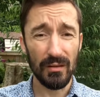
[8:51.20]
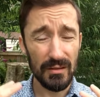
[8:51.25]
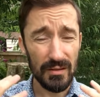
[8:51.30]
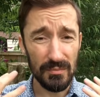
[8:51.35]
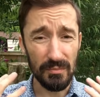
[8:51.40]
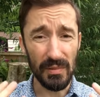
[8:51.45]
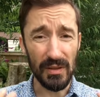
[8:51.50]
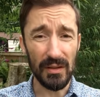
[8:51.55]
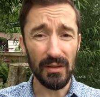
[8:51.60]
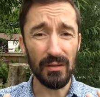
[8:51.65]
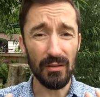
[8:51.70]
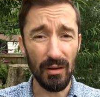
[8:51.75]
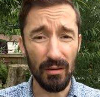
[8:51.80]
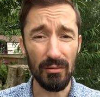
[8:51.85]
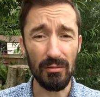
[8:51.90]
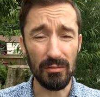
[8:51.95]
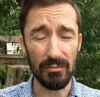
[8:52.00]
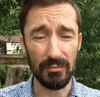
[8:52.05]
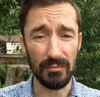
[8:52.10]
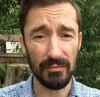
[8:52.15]
Just being
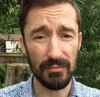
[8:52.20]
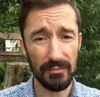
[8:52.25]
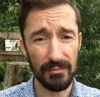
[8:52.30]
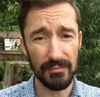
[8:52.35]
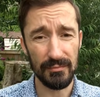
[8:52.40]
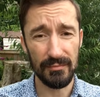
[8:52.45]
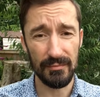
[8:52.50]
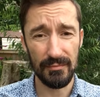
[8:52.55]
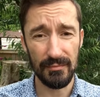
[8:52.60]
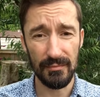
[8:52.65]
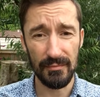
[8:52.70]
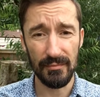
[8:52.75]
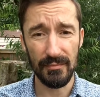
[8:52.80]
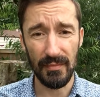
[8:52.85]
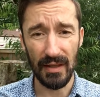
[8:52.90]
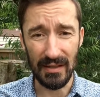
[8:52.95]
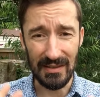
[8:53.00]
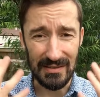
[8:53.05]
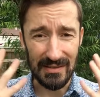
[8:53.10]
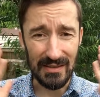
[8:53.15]
known,
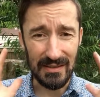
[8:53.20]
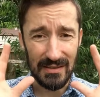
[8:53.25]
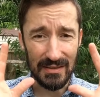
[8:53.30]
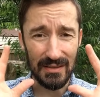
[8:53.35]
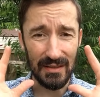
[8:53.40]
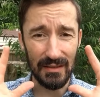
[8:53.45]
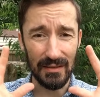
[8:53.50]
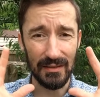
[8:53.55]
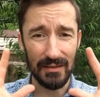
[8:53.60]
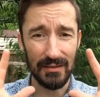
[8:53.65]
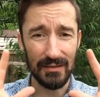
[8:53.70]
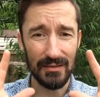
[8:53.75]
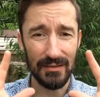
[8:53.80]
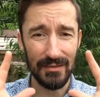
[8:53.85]
existing,